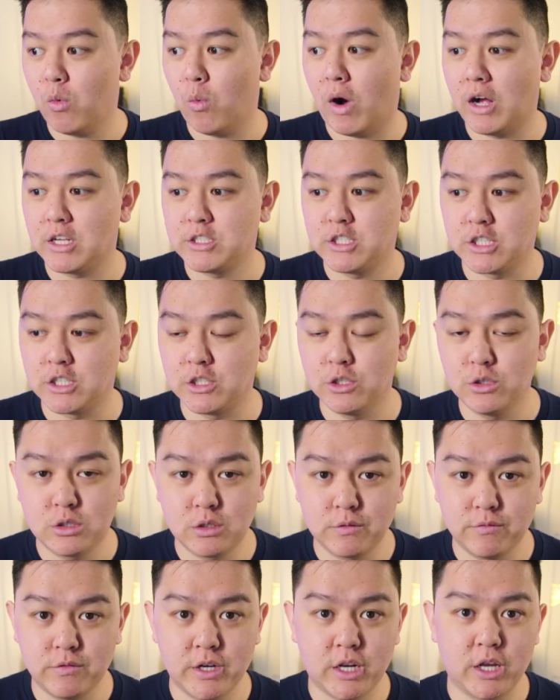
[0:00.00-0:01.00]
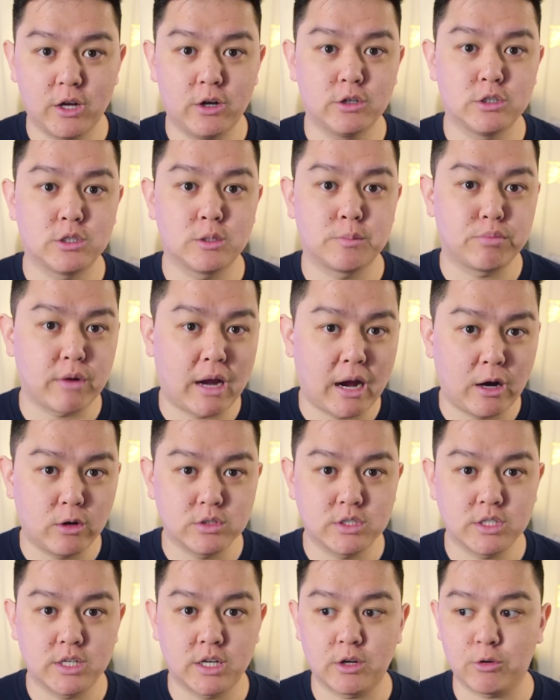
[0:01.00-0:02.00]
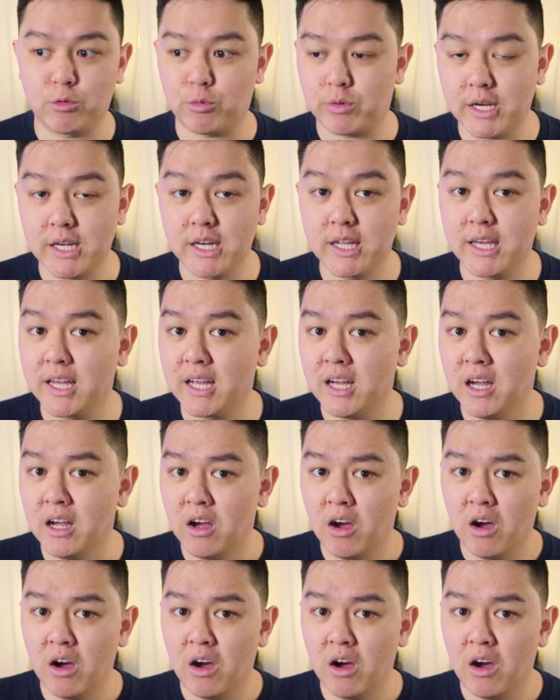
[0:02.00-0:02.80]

watching YouTube videos, browsing, reading,